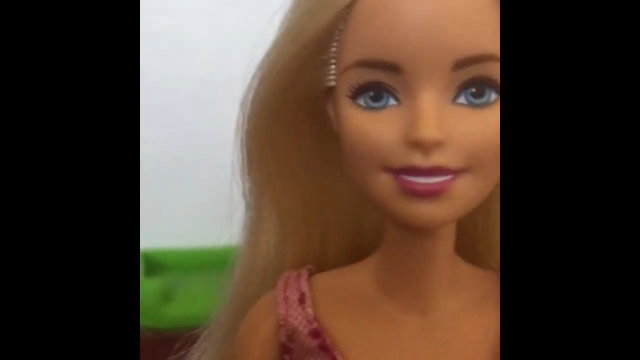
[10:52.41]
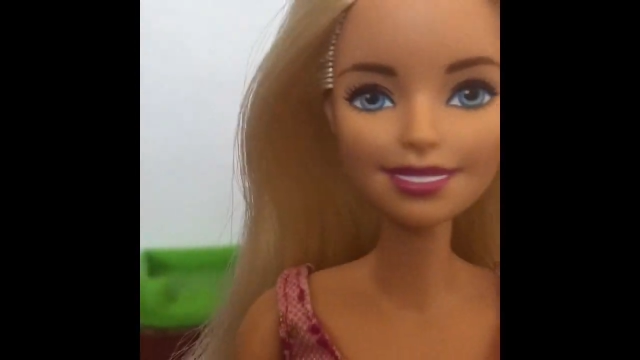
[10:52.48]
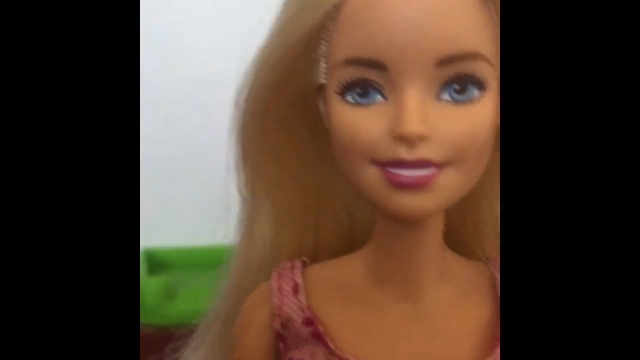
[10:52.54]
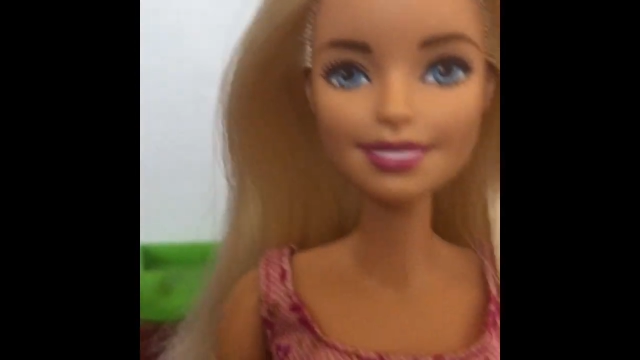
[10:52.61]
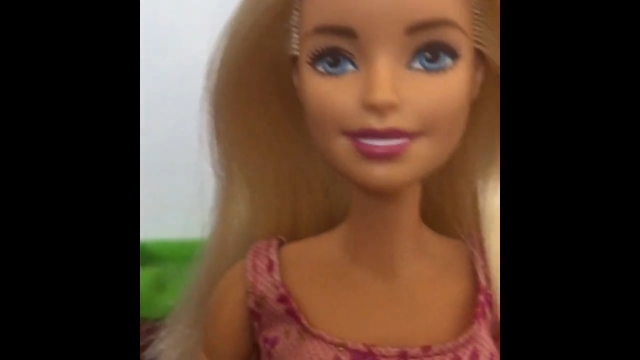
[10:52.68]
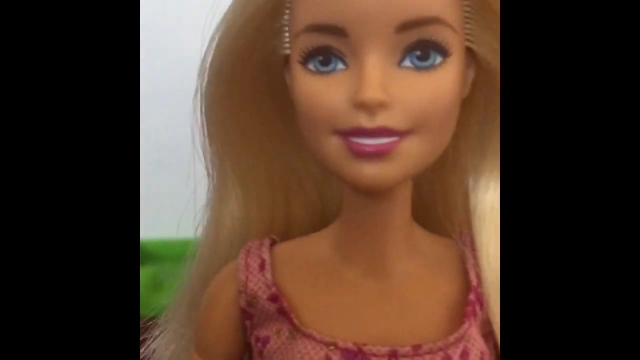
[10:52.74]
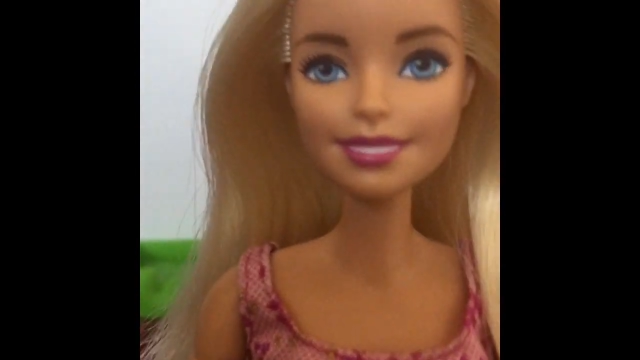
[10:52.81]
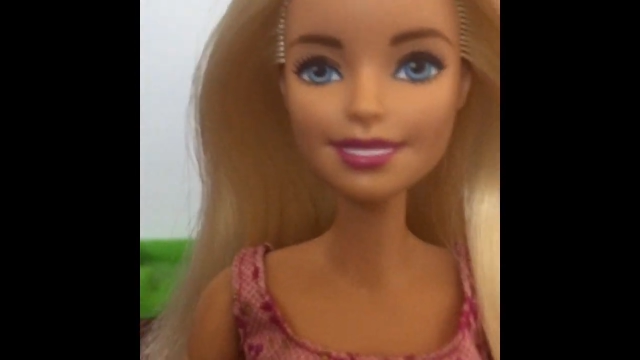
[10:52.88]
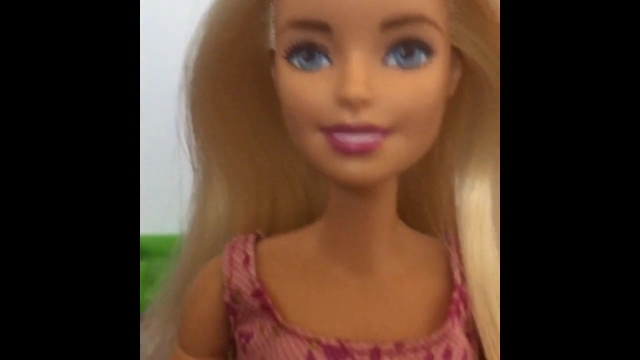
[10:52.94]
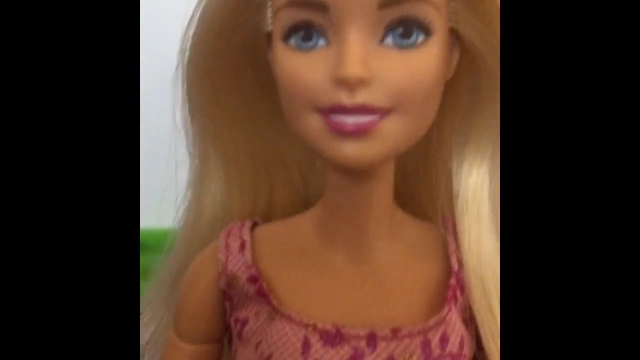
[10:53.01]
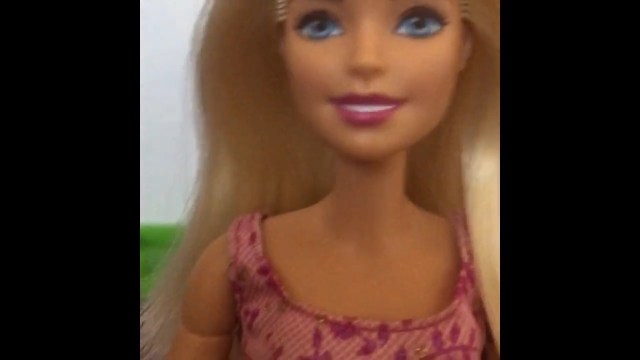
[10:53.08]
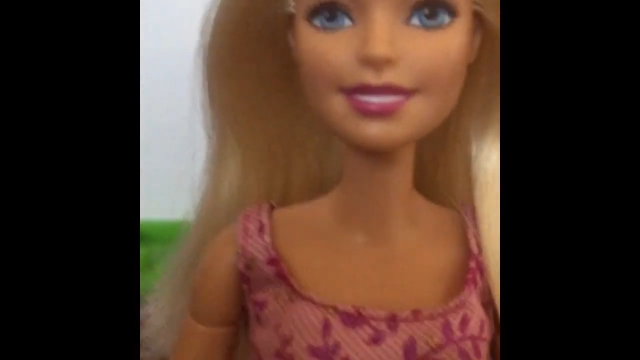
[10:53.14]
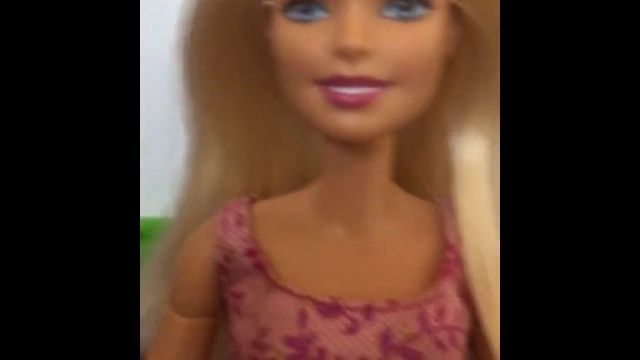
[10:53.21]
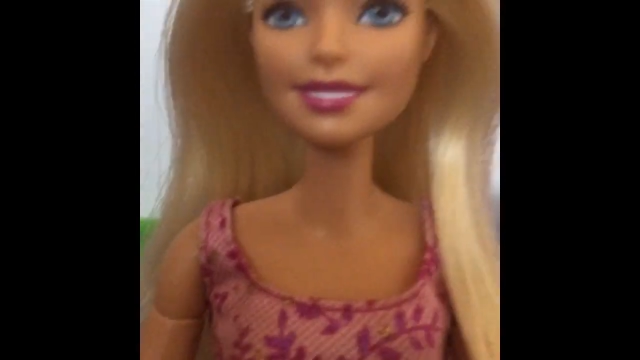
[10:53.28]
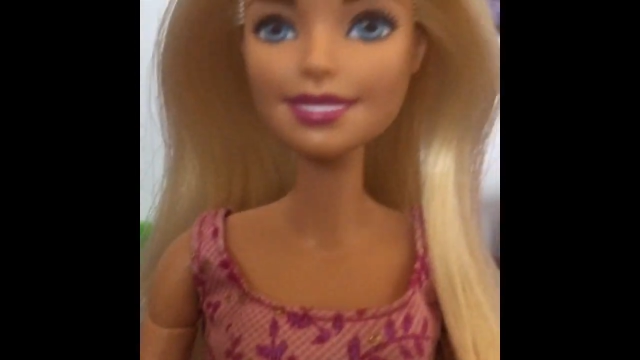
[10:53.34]
completely
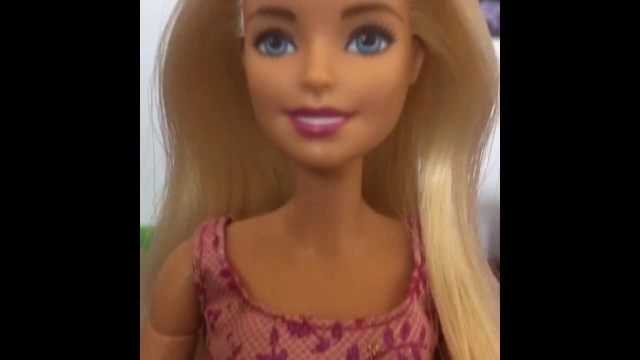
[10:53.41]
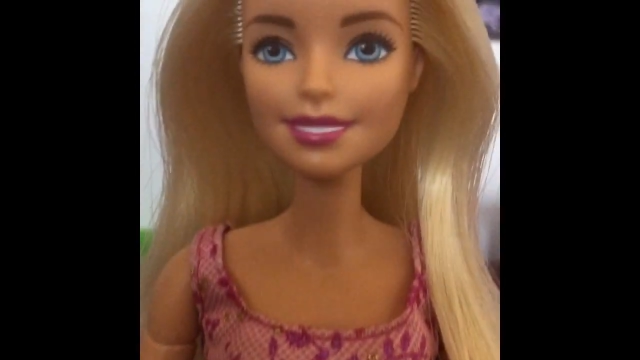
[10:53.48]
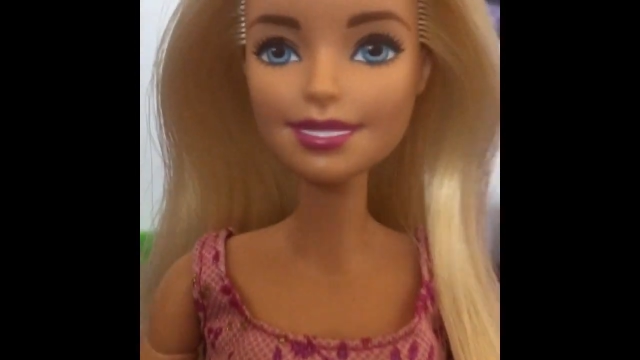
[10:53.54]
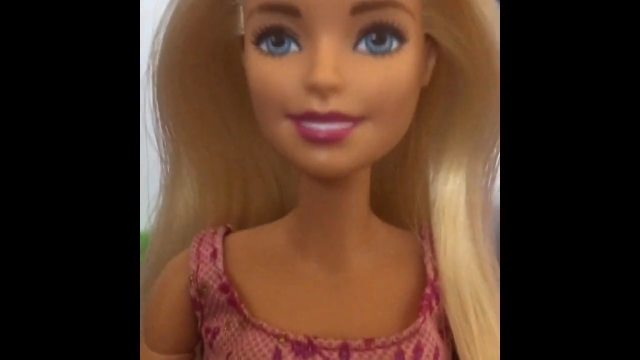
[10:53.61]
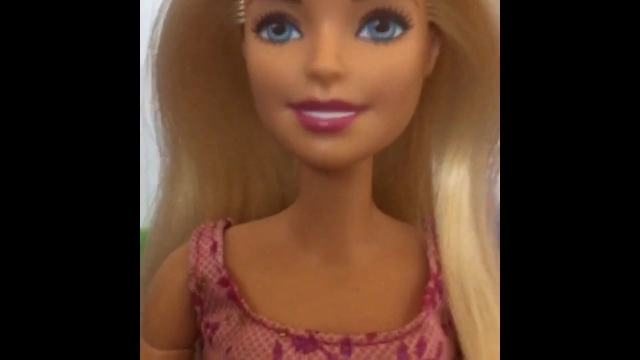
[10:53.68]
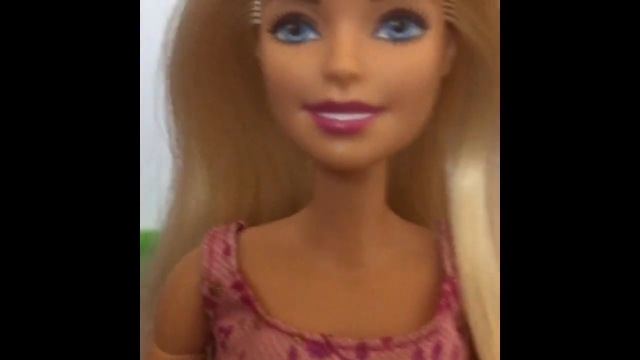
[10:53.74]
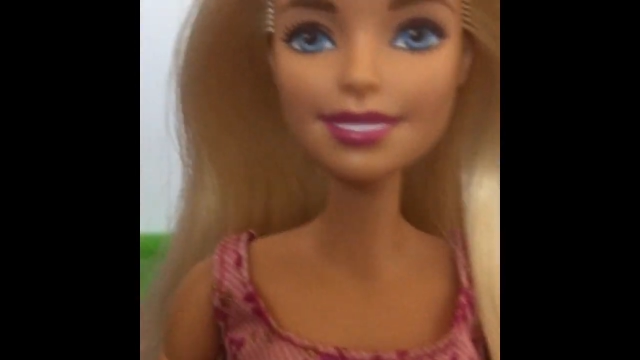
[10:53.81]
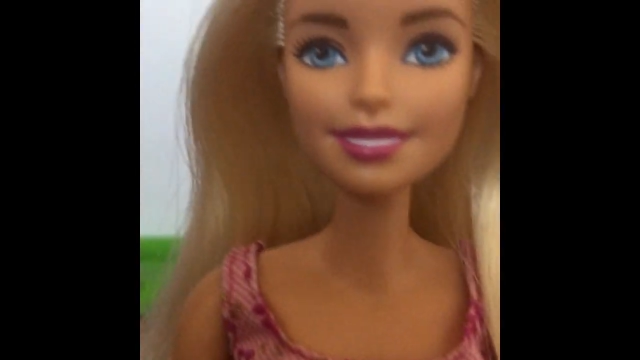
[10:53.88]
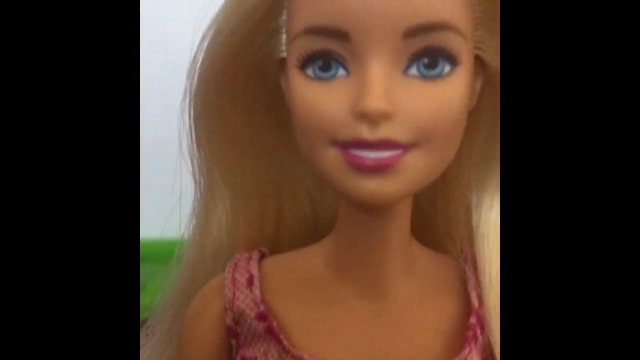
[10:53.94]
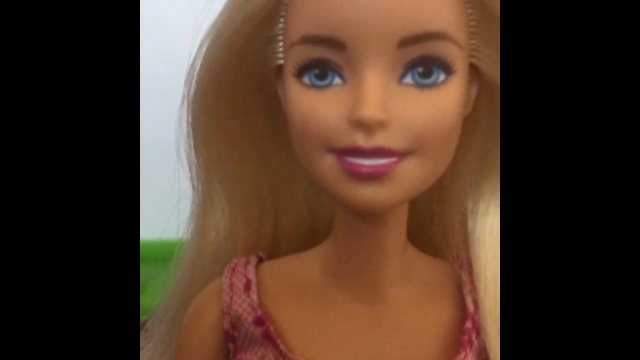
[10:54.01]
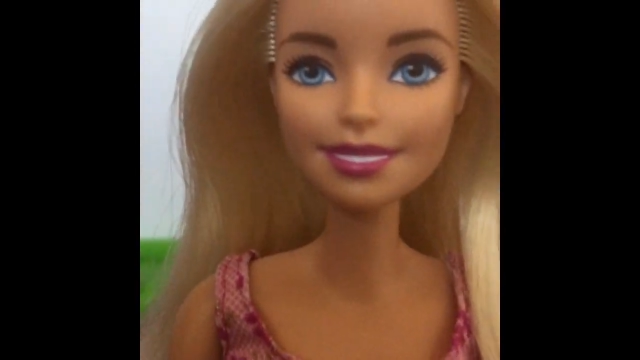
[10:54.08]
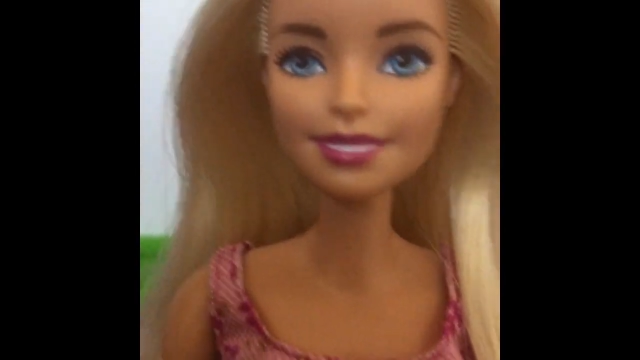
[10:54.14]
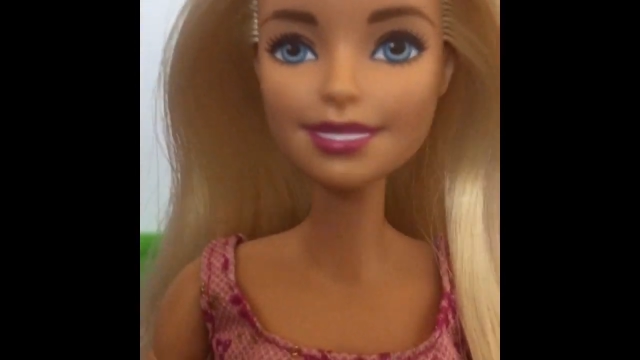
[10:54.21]
necessary.